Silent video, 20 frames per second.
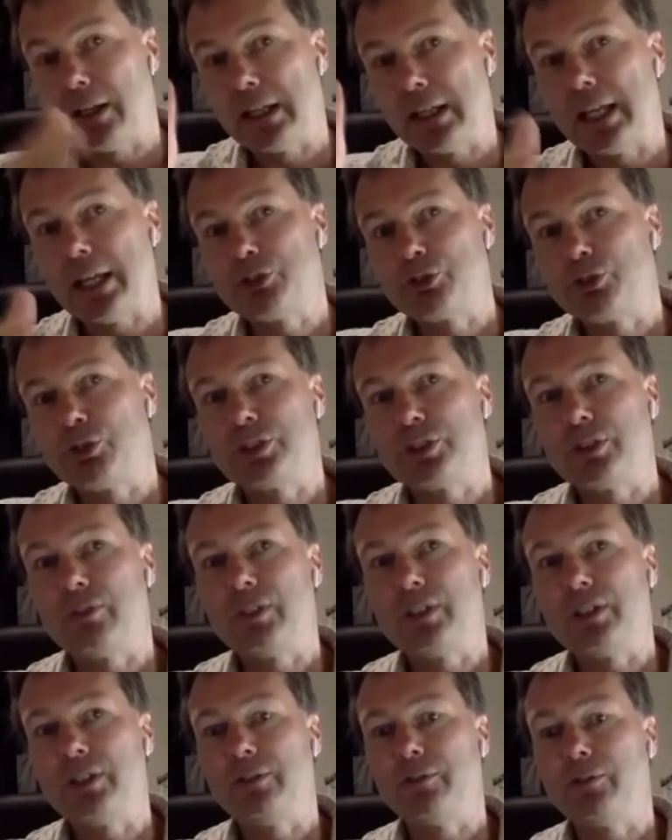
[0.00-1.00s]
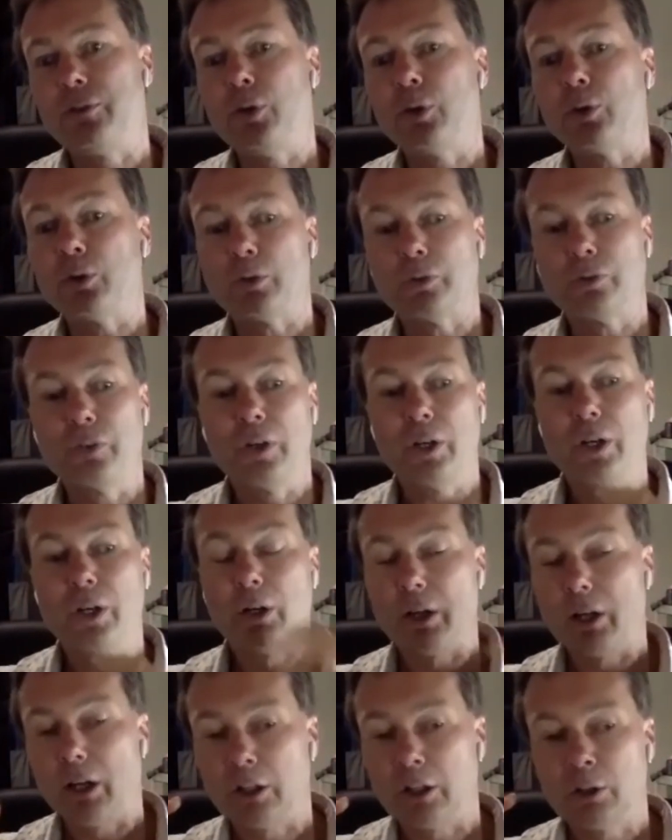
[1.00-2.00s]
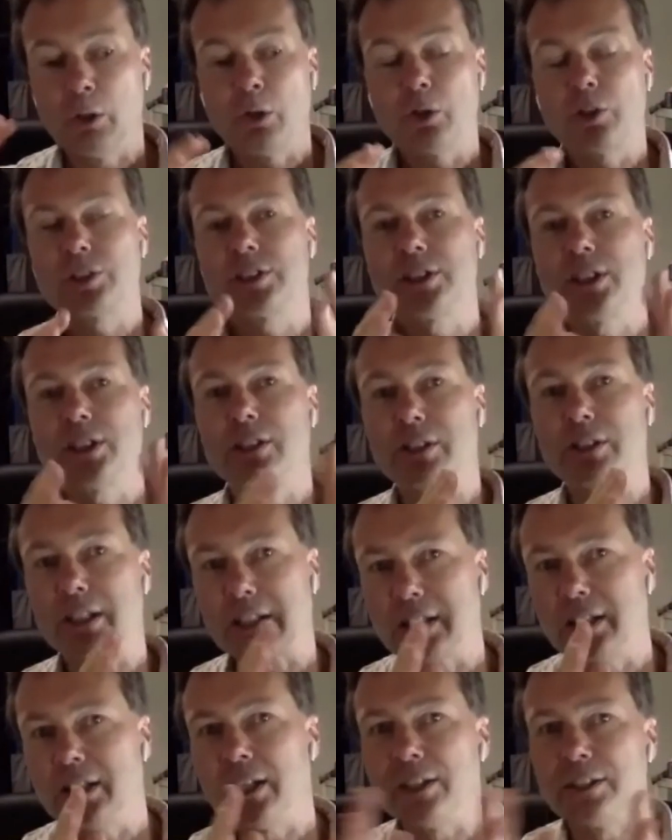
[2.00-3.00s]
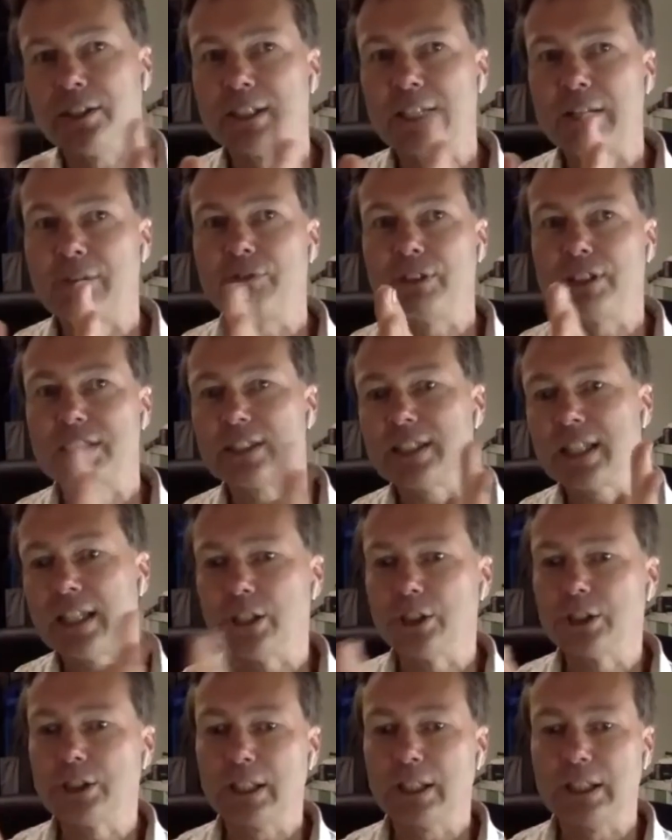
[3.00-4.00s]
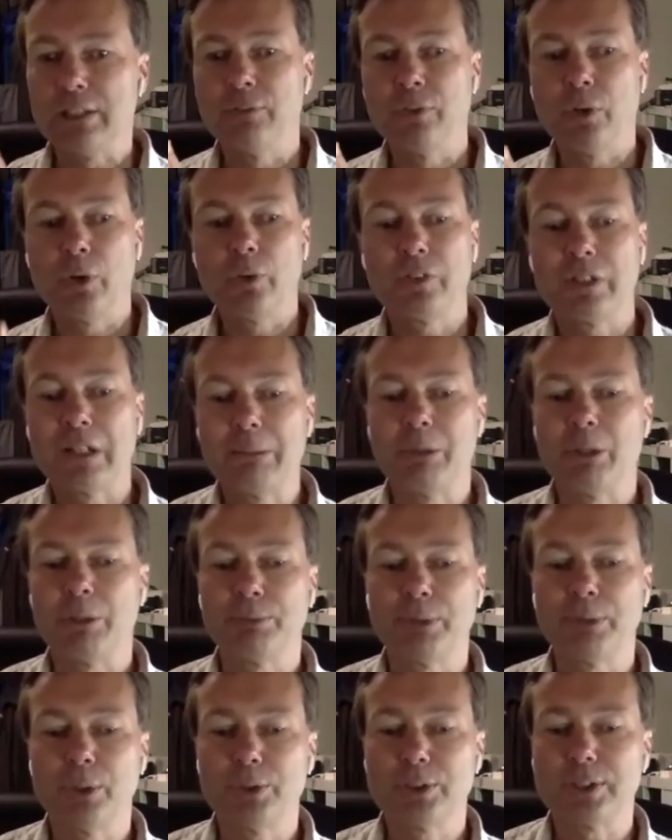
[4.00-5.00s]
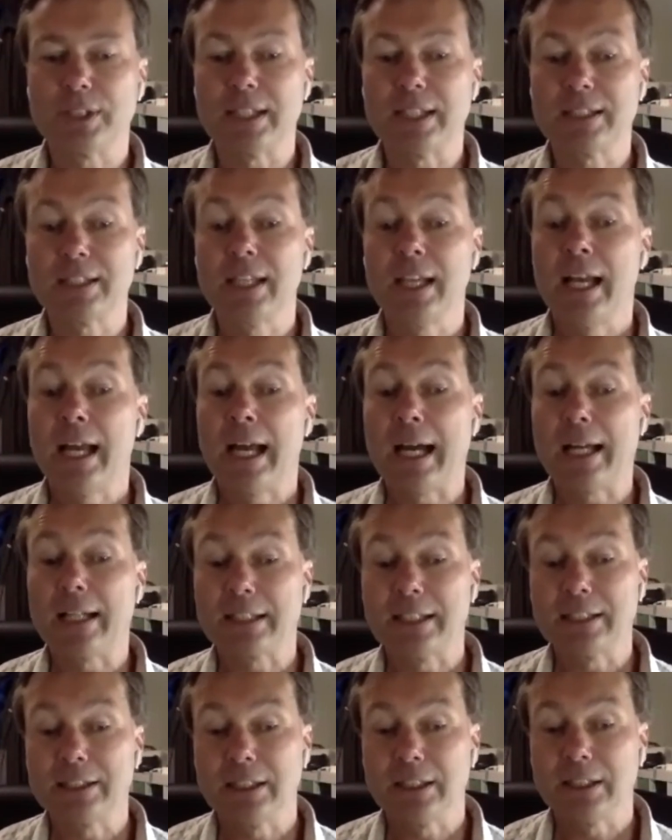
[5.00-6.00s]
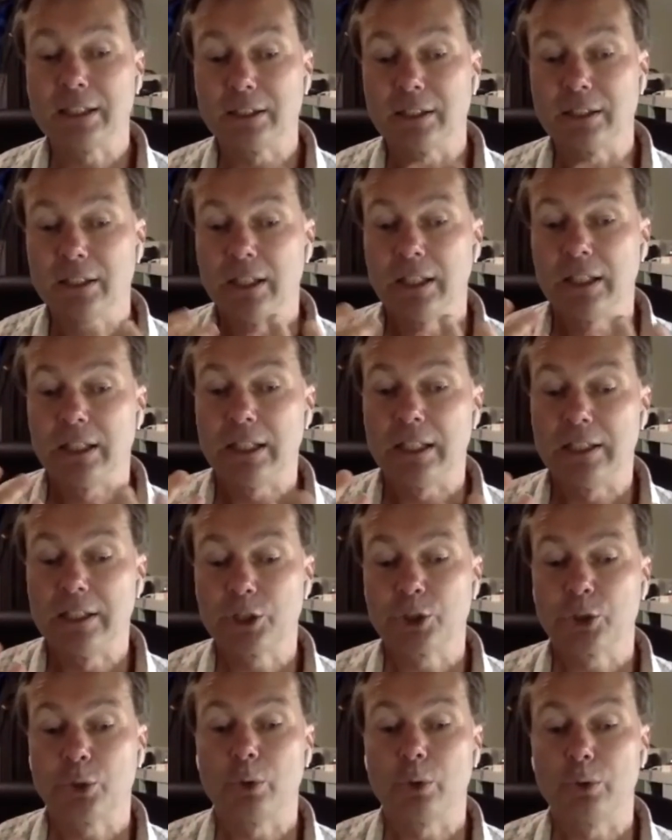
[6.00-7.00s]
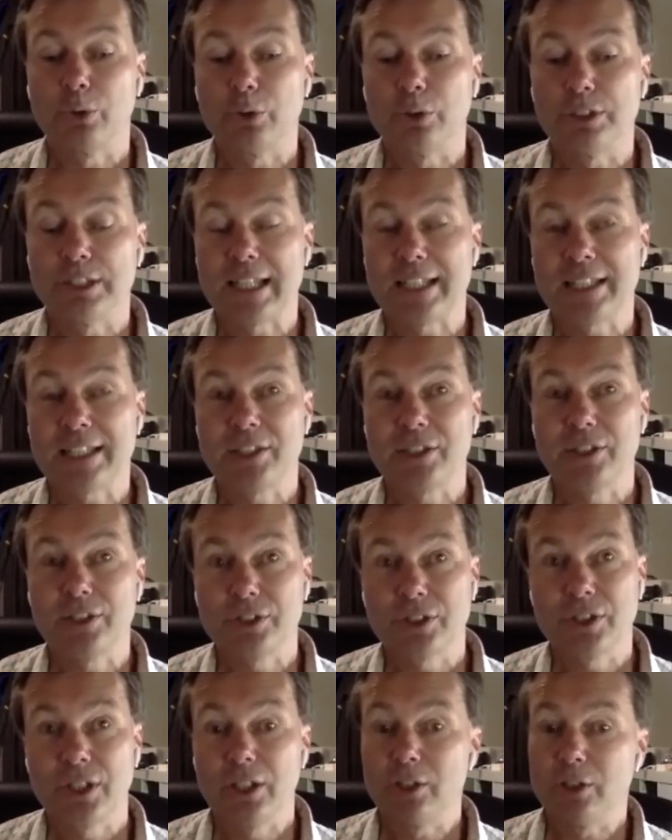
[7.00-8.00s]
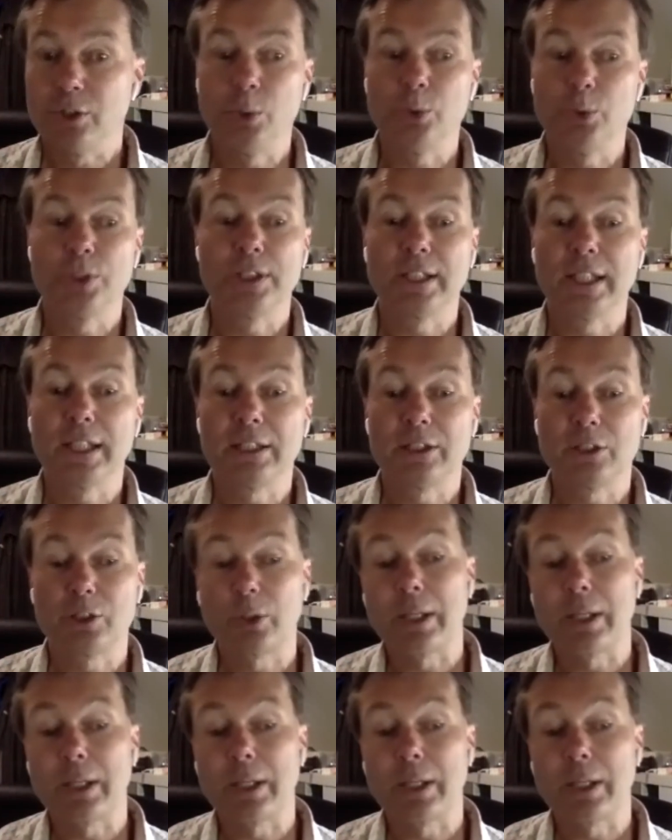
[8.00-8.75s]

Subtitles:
iteratively evolve alongside the client at every stage, involving them in the process and getting initial testers using it to